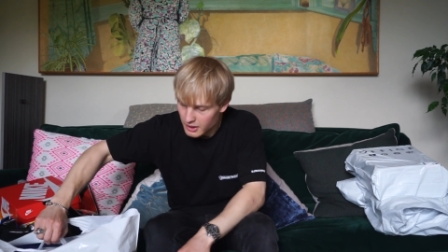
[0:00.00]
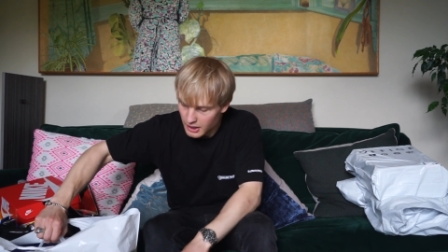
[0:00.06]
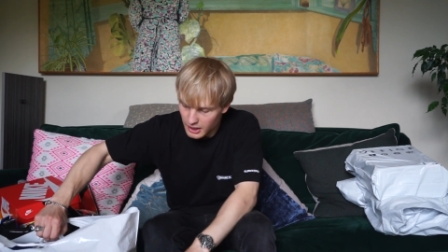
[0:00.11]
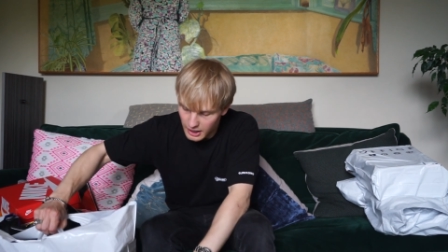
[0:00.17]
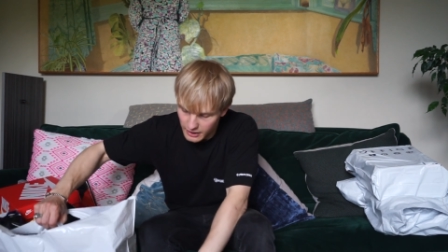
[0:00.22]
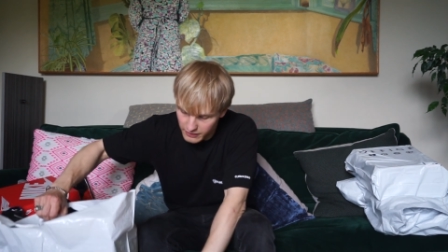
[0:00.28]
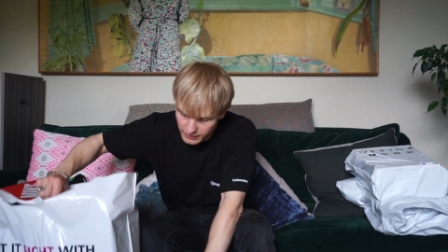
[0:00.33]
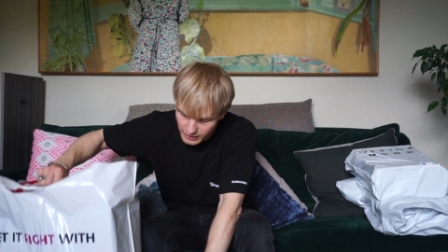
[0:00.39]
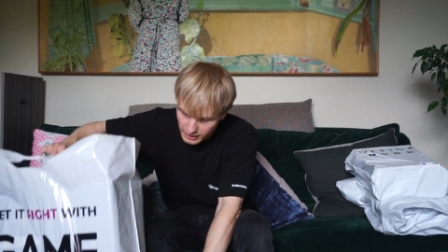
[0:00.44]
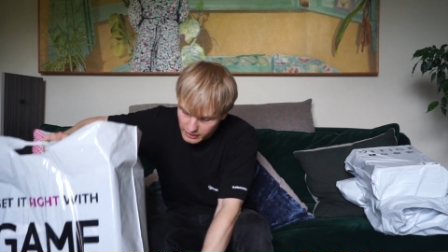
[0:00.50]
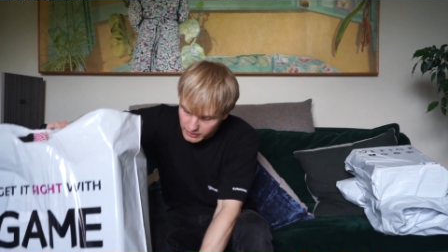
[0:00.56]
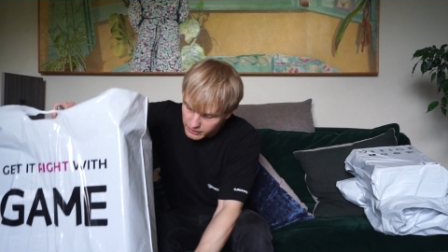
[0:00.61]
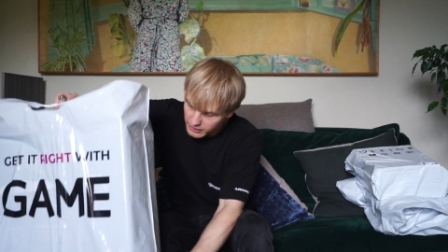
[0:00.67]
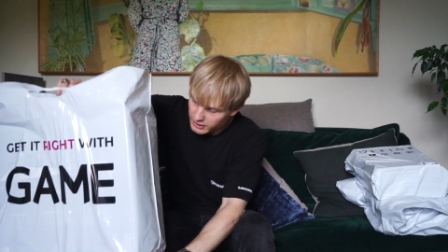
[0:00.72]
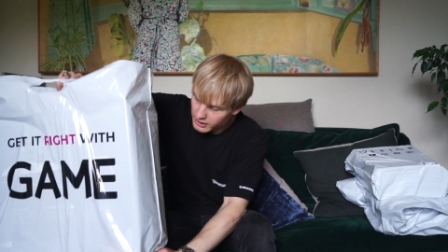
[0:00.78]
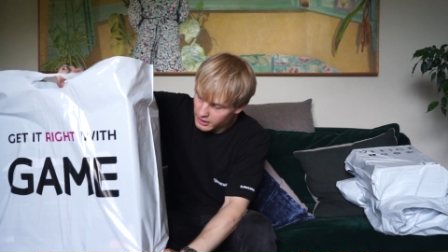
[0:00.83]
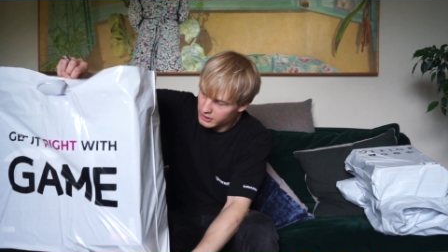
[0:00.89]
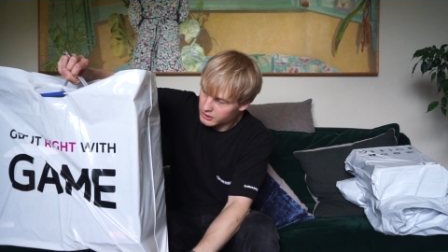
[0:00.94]
And then
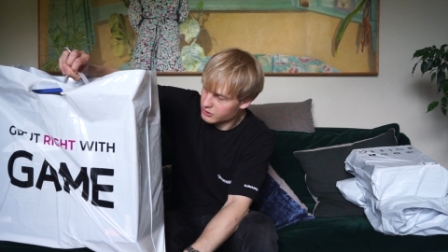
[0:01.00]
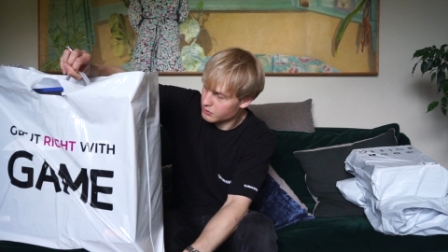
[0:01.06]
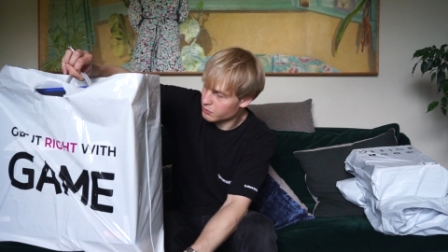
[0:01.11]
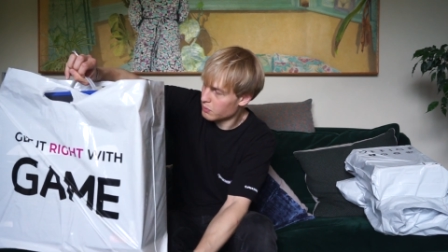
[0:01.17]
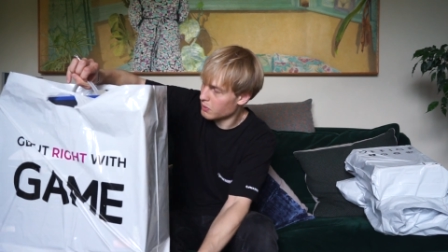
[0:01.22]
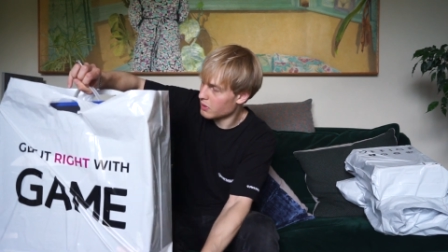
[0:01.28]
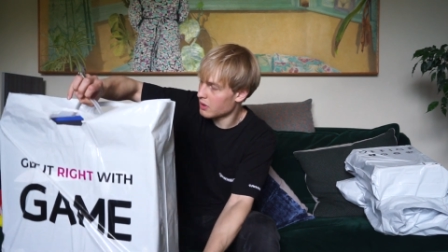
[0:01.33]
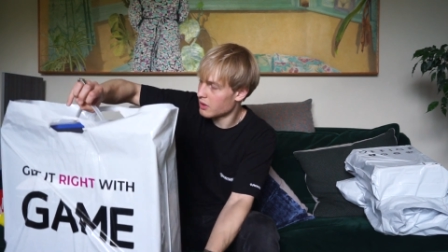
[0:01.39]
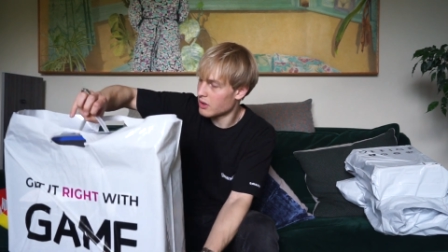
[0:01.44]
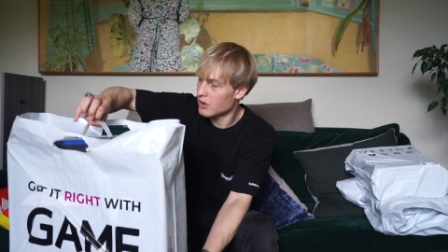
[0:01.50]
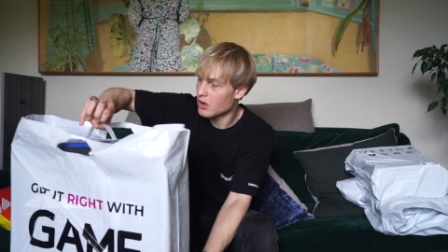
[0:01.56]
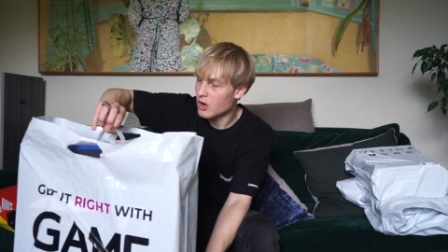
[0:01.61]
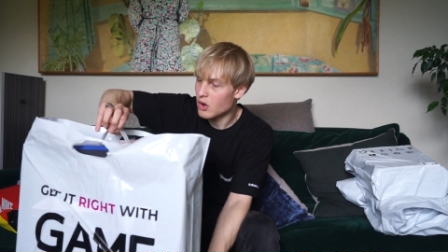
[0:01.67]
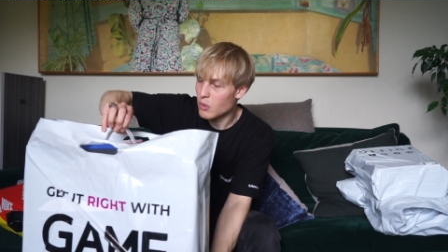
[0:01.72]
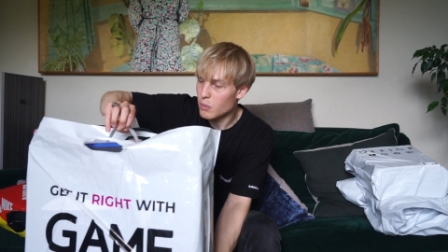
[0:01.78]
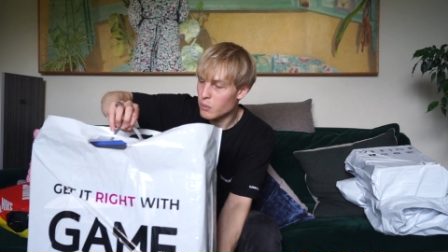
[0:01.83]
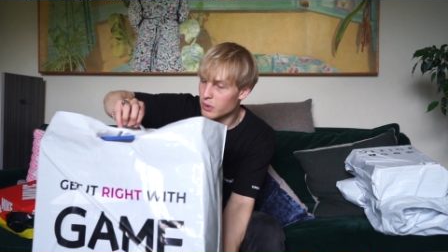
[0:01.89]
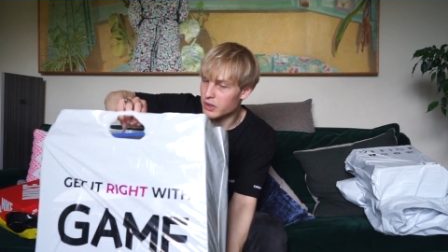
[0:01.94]
the next one,
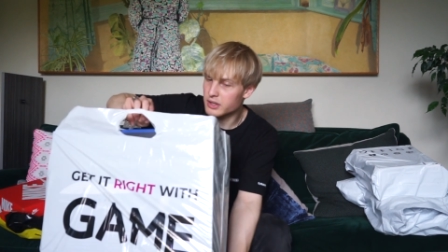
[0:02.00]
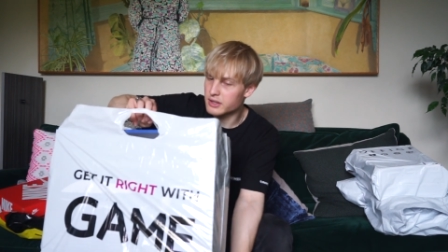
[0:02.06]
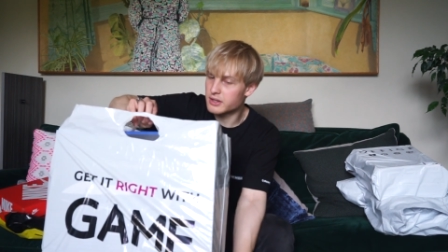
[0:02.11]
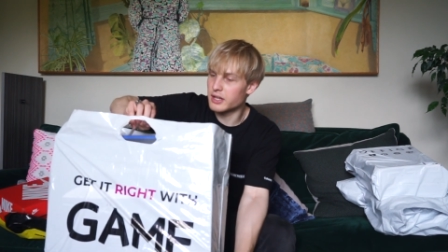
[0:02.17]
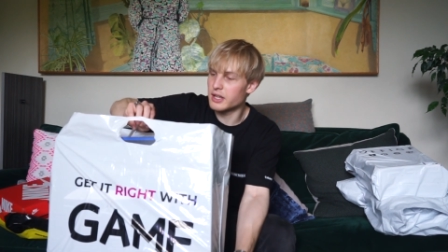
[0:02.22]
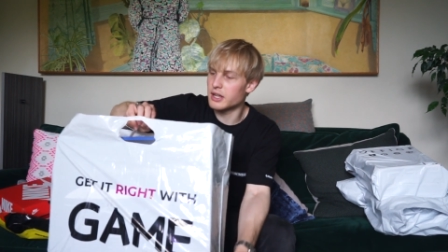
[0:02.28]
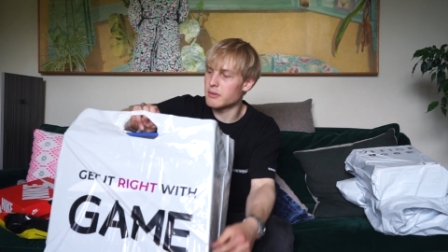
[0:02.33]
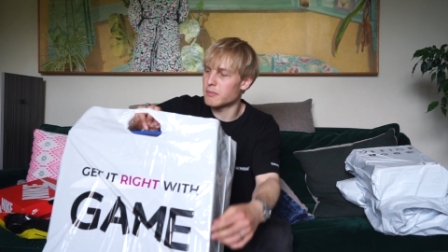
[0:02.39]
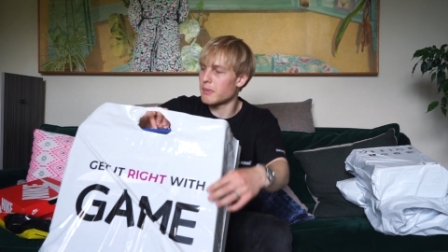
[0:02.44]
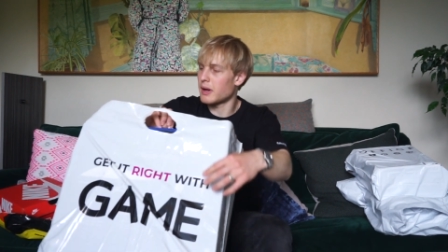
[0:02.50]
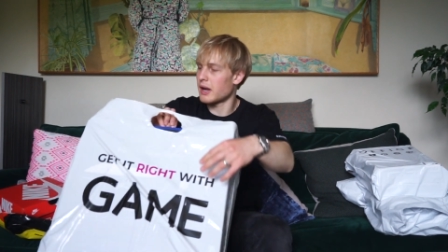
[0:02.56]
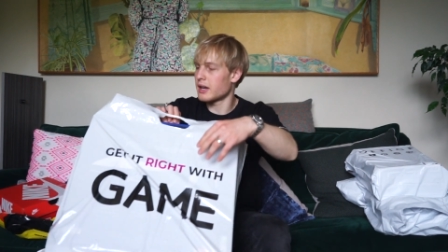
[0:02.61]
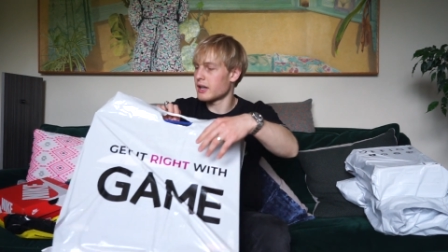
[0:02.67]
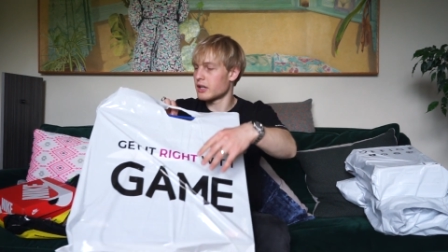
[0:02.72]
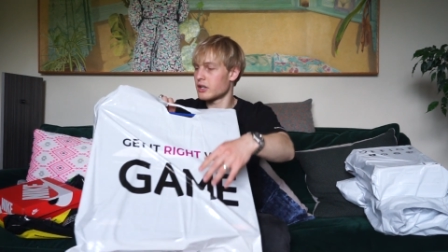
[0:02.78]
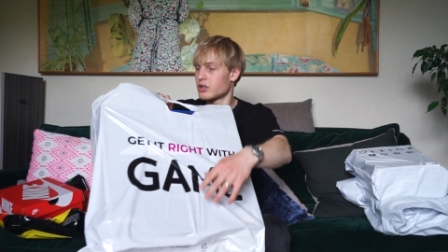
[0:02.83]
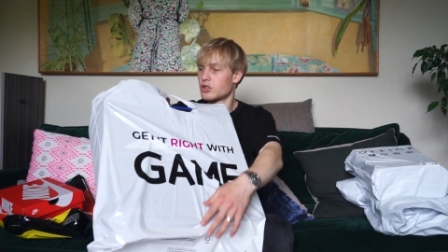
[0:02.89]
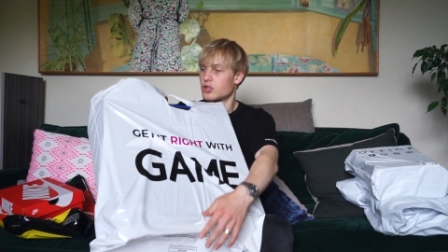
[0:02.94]
we did
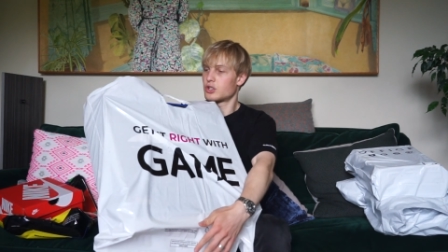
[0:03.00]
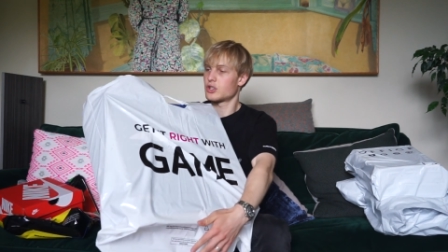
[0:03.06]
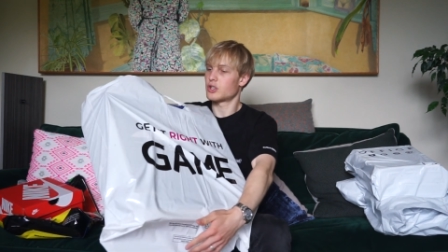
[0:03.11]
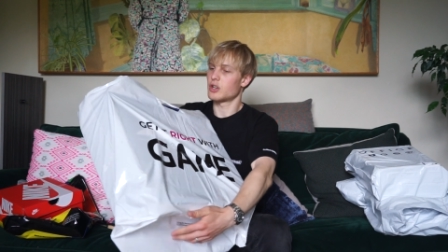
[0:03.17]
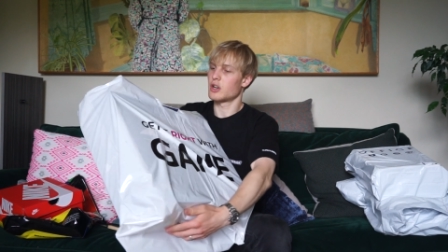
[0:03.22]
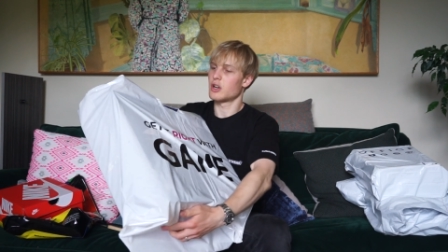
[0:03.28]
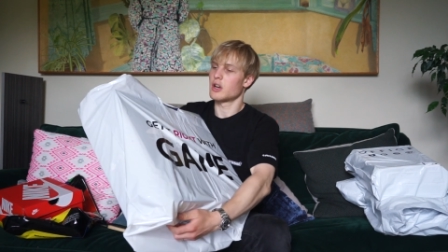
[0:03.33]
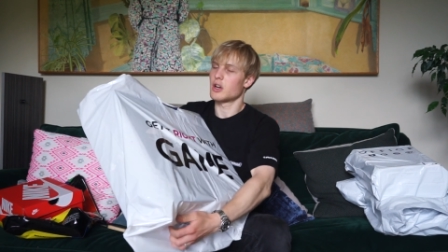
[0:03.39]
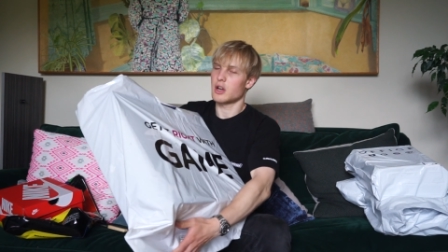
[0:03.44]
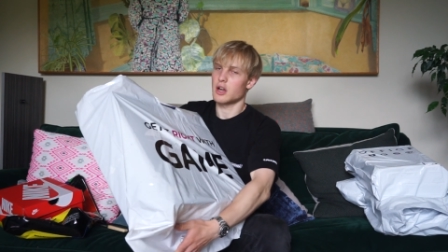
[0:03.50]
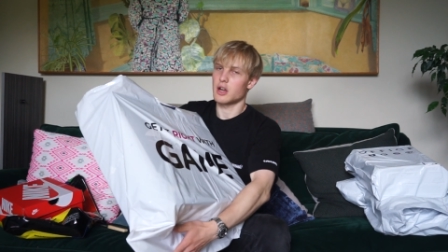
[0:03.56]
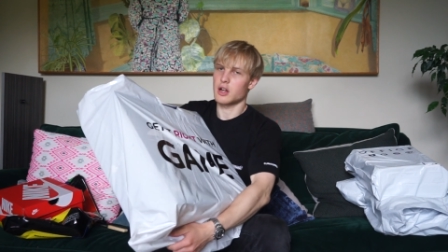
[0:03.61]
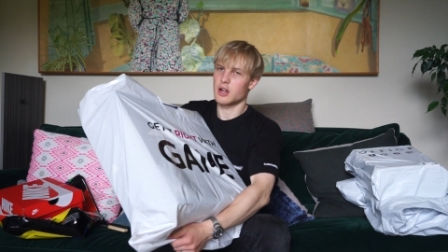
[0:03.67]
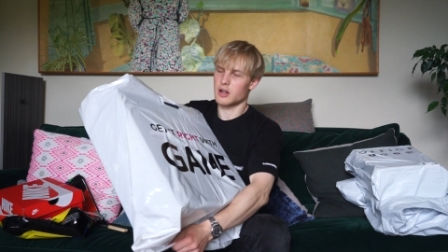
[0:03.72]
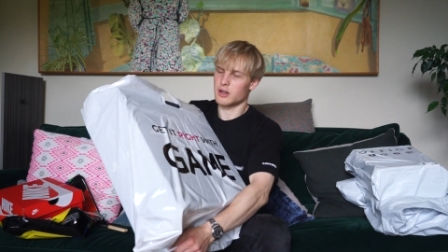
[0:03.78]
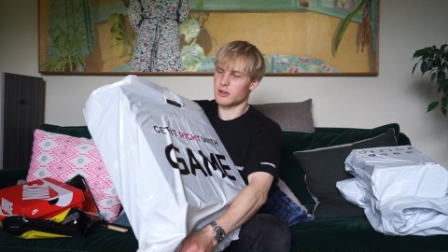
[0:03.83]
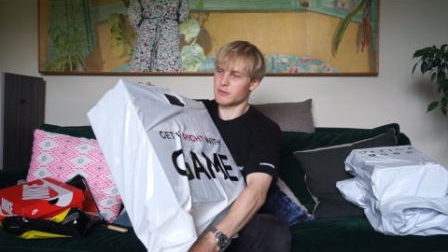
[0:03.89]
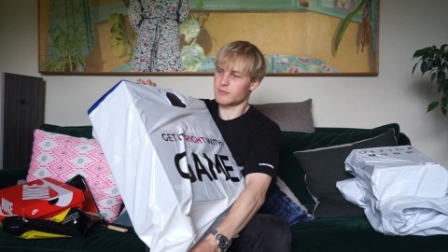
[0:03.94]
manage
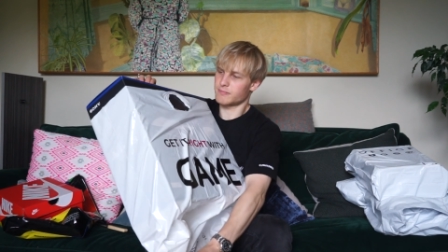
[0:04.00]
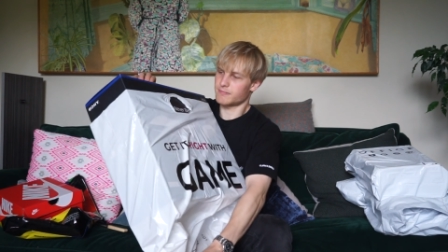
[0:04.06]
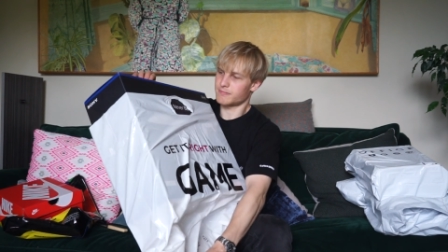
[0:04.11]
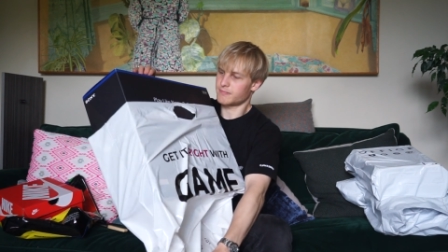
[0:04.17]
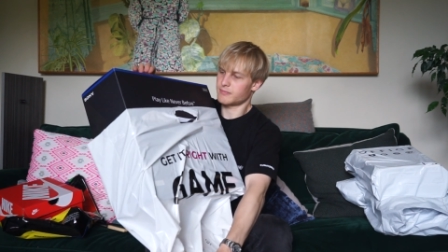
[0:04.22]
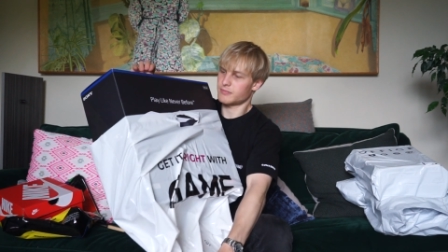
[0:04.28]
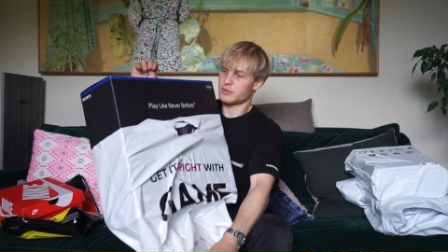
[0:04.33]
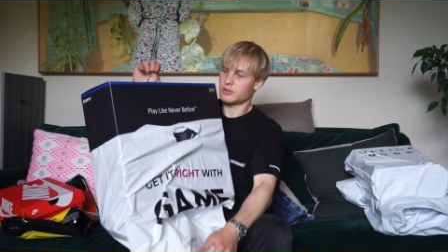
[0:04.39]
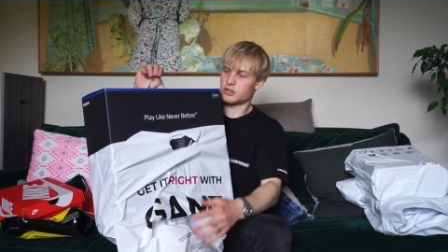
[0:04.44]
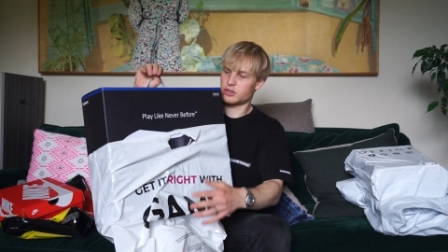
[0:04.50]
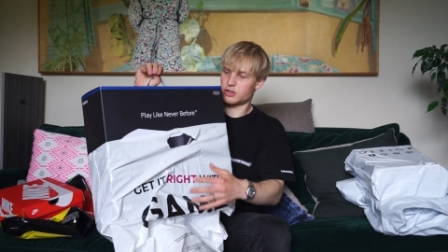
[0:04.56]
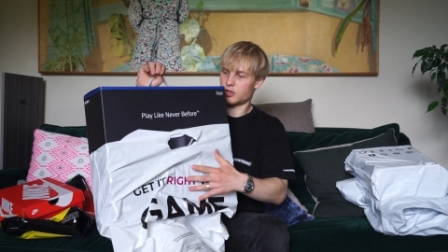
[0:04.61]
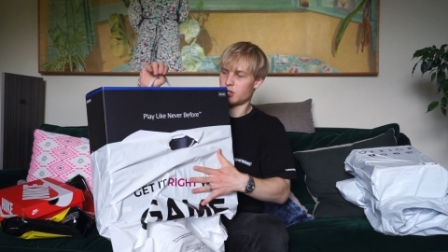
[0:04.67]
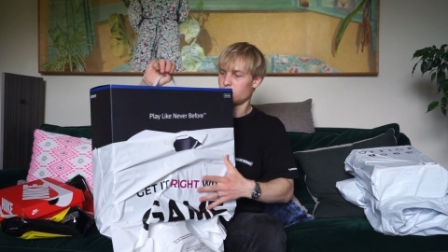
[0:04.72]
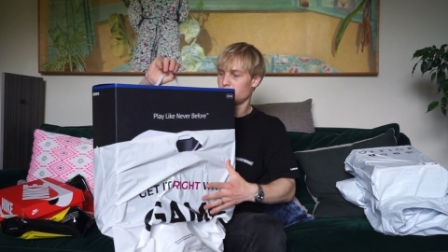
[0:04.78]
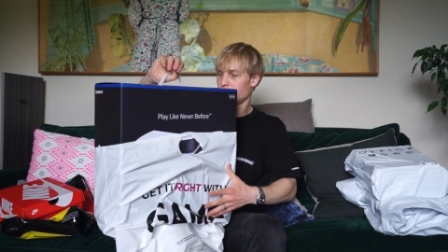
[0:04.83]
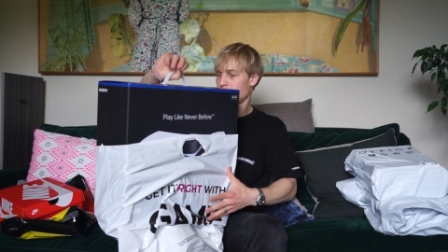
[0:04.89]
to